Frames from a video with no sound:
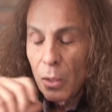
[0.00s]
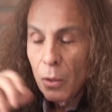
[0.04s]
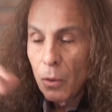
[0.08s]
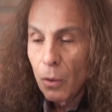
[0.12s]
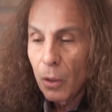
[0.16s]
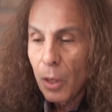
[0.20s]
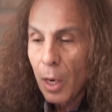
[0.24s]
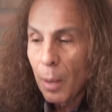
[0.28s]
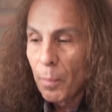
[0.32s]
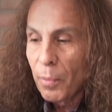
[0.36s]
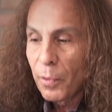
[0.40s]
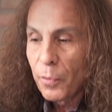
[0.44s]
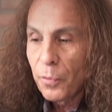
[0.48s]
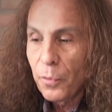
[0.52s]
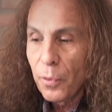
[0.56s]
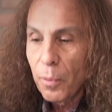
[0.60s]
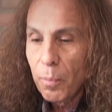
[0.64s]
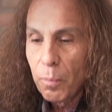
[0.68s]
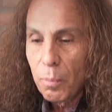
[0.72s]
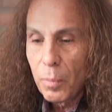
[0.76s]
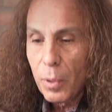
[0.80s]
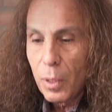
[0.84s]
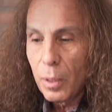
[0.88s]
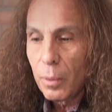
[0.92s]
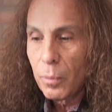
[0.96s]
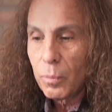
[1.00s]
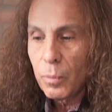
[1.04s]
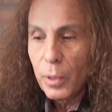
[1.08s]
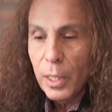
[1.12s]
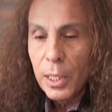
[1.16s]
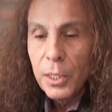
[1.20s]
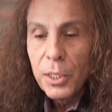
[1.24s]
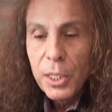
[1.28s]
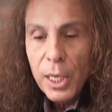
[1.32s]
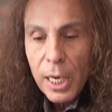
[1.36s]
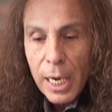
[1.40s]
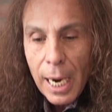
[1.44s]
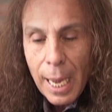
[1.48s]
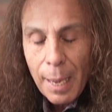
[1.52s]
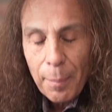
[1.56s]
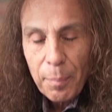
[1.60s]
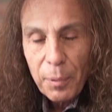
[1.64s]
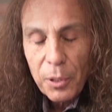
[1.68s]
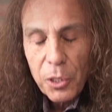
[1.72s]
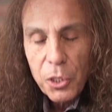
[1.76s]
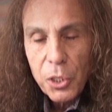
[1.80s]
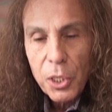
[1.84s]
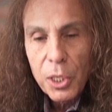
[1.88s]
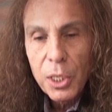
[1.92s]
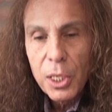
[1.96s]
you know, coming from uh,
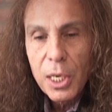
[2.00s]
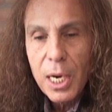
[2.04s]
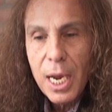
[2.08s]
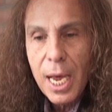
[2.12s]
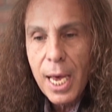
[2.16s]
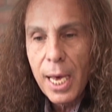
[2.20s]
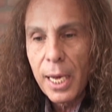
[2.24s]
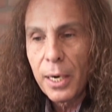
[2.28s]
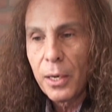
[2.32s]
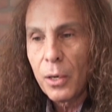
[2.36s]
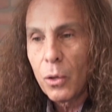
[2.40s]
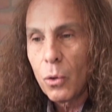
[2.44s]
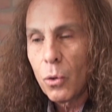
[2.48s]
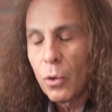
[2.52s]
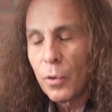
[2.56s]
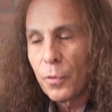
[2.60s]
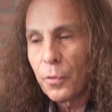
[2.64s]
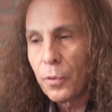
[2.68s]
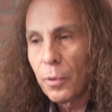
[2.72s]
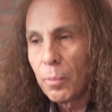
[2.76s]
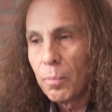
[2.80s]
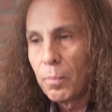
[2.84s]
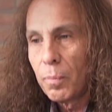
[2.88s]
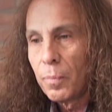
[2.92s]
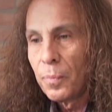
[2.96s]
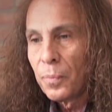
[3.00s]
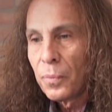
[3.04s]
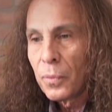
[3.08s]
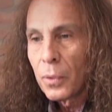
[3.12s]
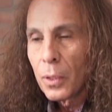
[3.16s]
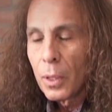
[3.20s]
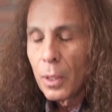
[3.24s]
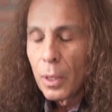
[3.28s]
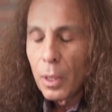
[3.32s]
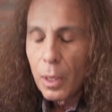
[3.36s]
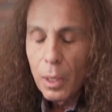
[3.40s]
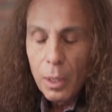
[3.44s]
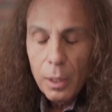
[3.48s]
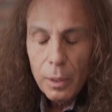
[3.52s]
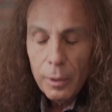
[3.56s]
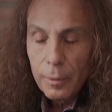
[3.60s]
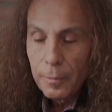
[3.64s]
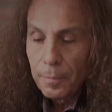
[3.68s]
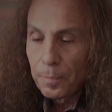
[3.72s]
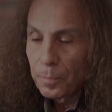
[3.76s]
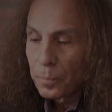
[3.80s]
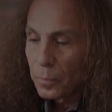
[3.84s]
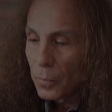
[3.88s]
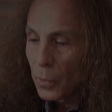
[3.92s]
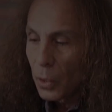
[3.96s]
Indianapolis, Indiana, or from,
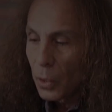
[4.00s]
um,